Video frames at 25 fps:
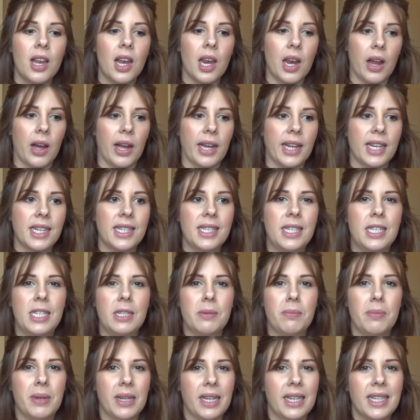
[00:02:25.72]
like
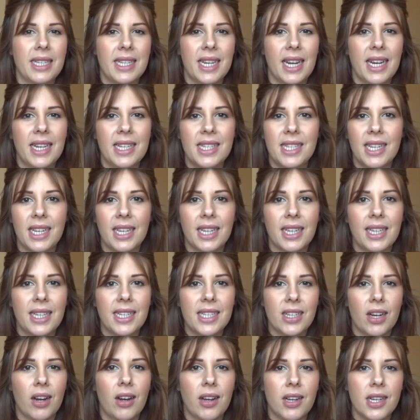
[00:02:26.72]
debilitatingly
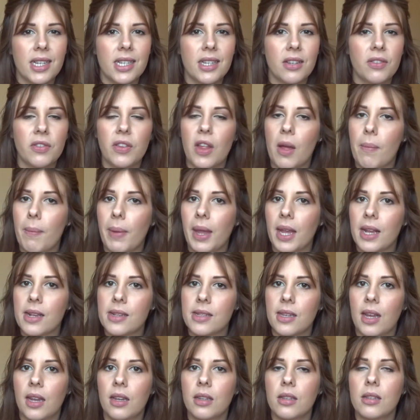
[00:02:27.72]
tired if that
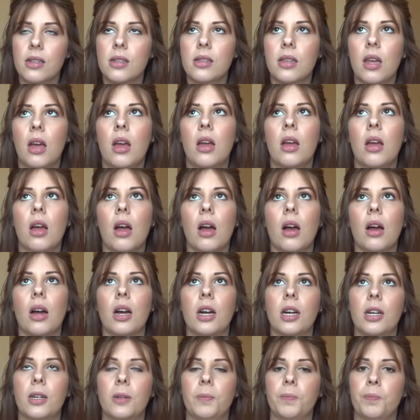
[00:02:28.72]
makes sense
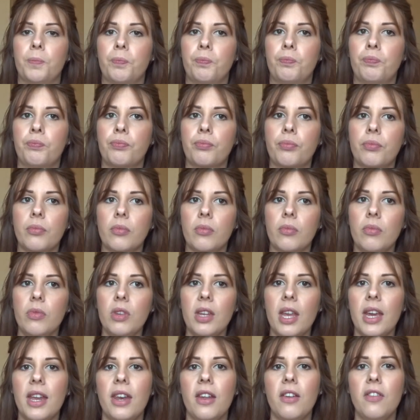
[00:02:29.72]
um,
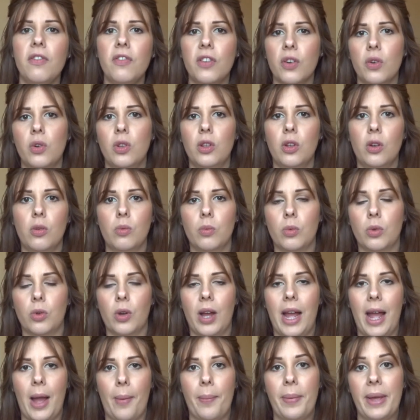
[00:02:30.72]
and I feel a lot
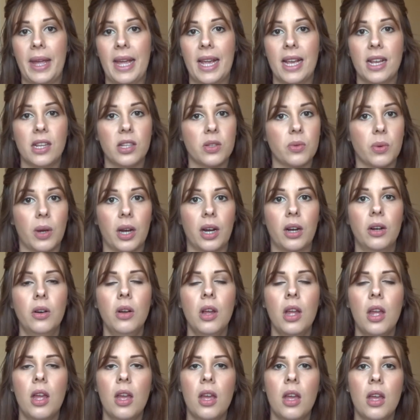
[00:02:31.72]
more happy as
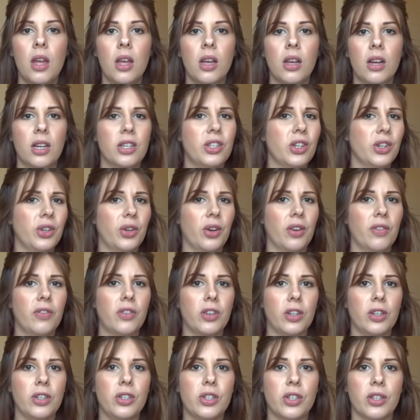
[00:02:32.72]
well. I don't know
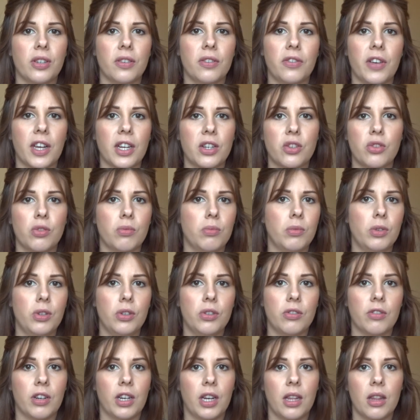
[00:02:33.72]
if gluten affects your
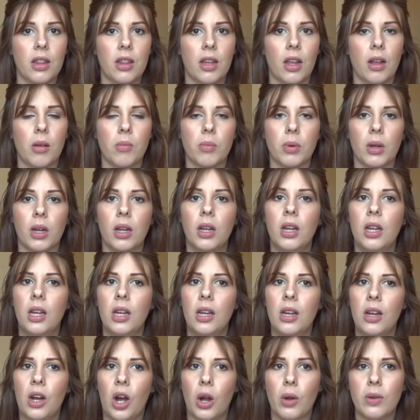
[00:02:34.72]
mood or anything but
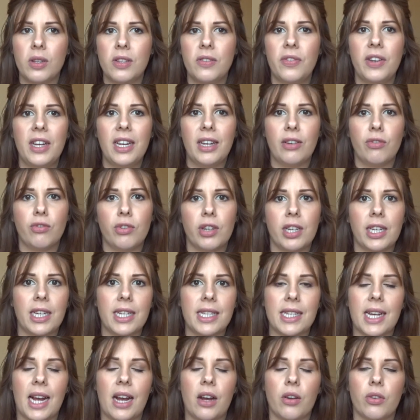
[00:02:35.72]
I was feeling
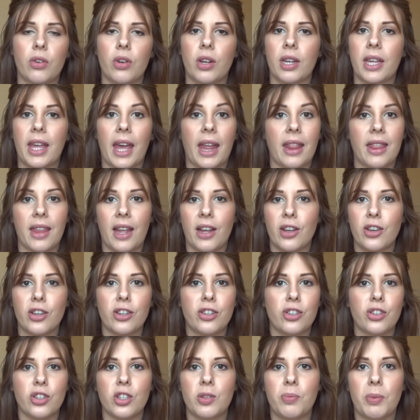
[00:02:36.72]
really down again that
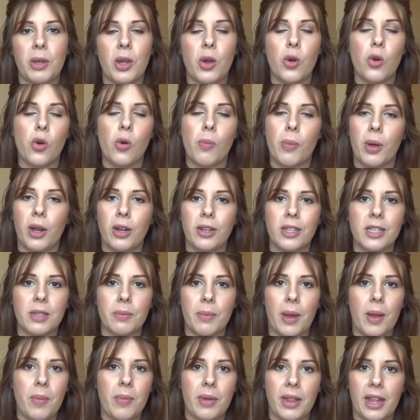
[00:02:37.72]
could just be hormones
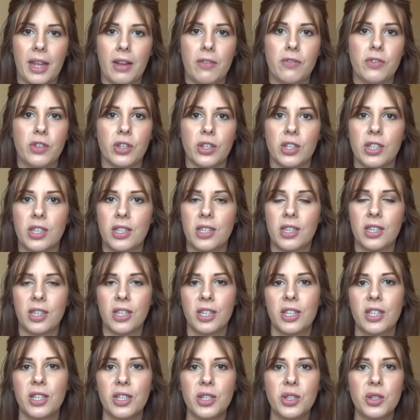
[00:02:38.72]
maybe they've just
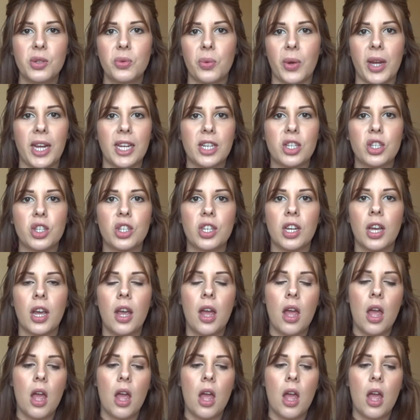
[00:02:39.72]
switched